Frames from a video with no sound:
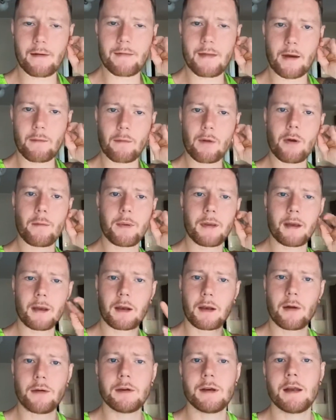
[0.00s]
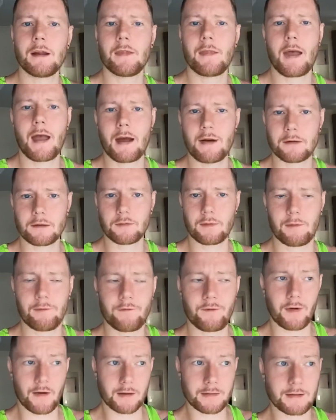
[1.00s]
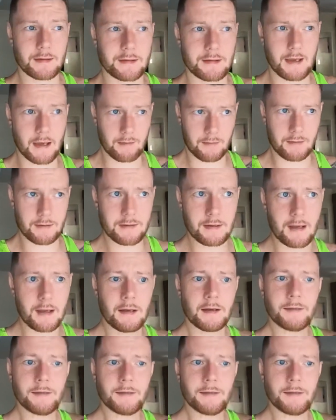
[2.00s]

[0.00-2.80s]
and that will be included in the How to Run Faster series.